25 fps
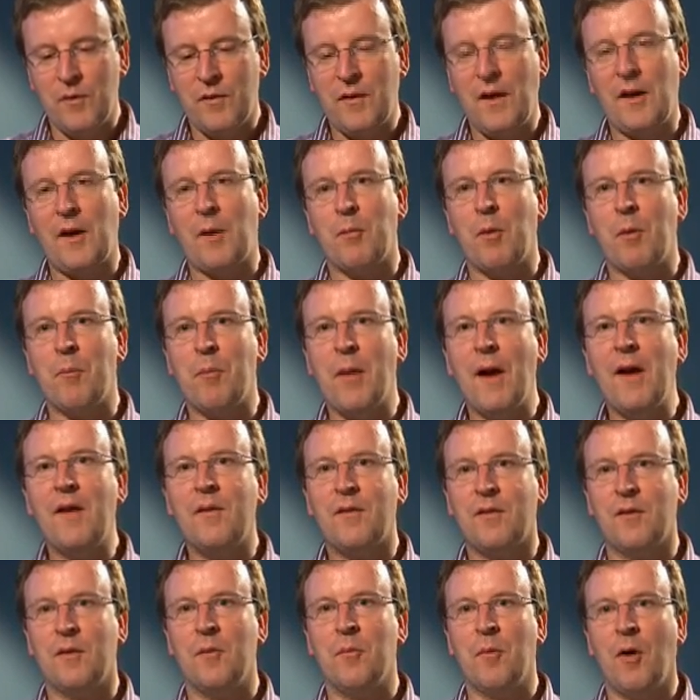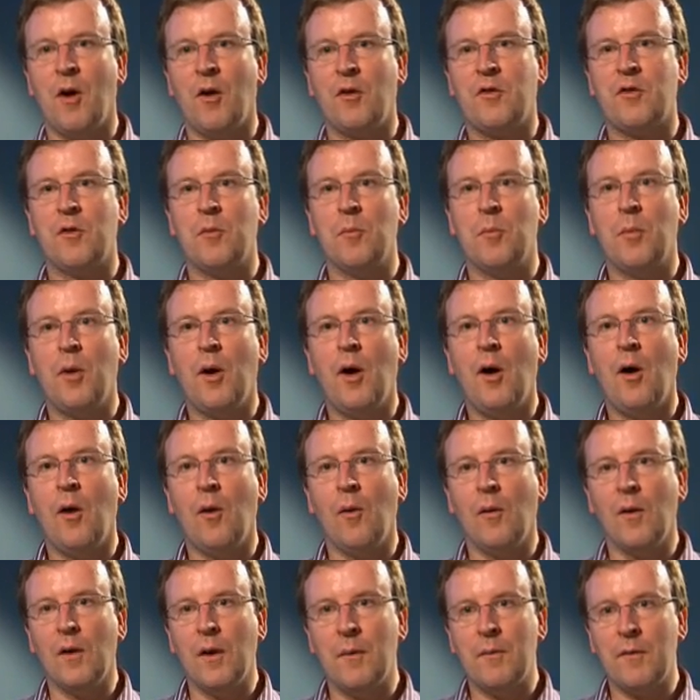set up a base at the Martian
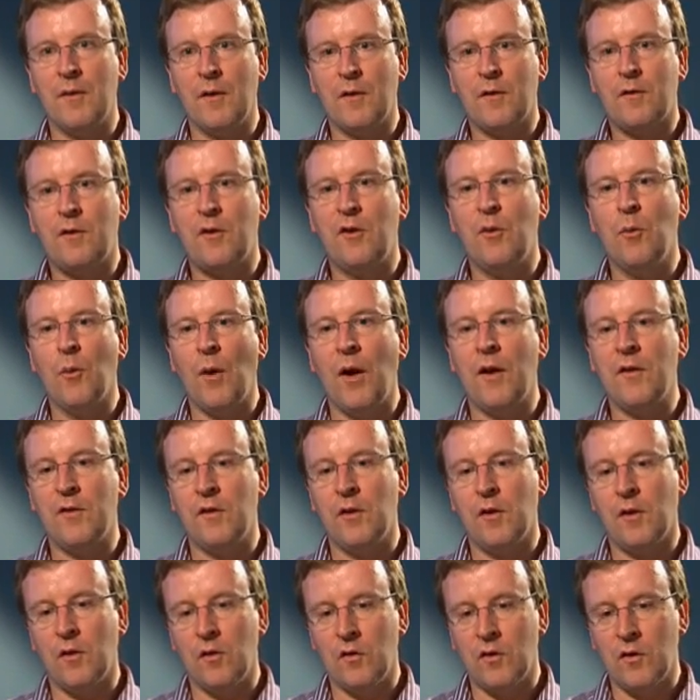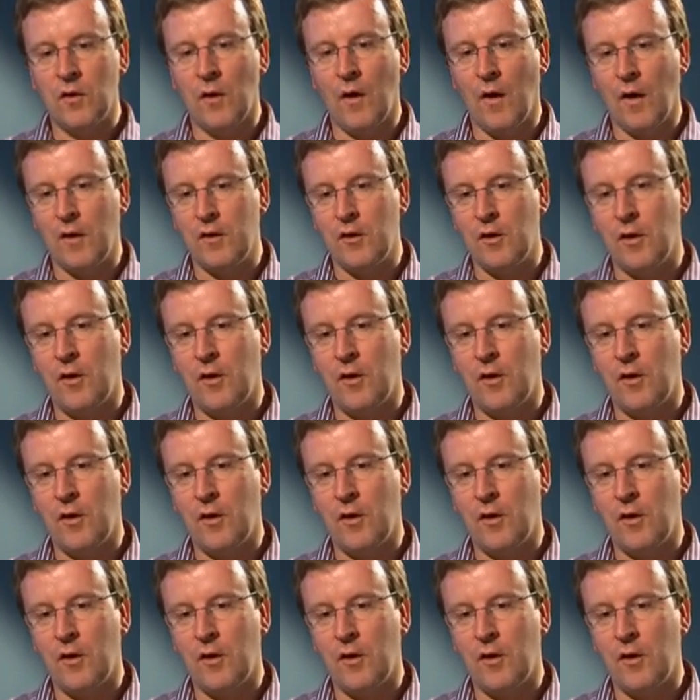pole. I mean, there's two ways you can do it.